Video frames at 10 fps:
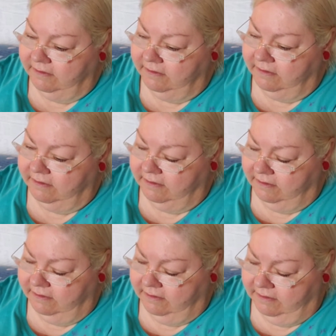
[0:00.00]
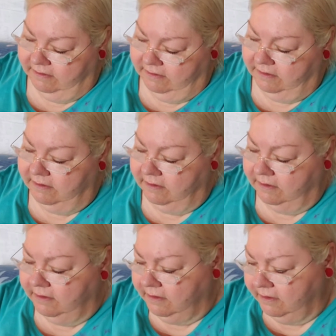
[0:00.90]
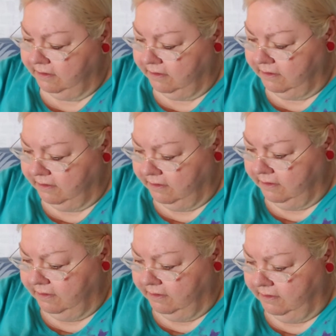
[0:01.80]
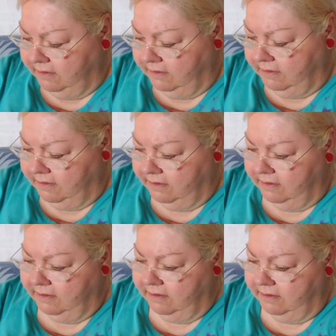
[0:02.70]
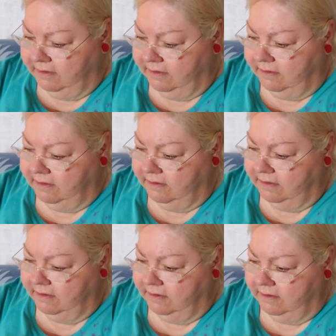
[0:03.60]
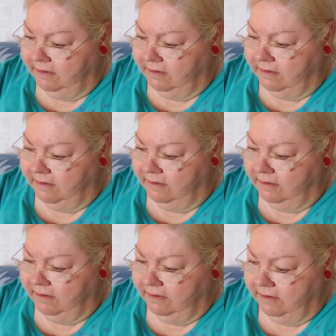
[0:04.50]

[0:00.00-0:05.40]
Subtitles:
[no speech]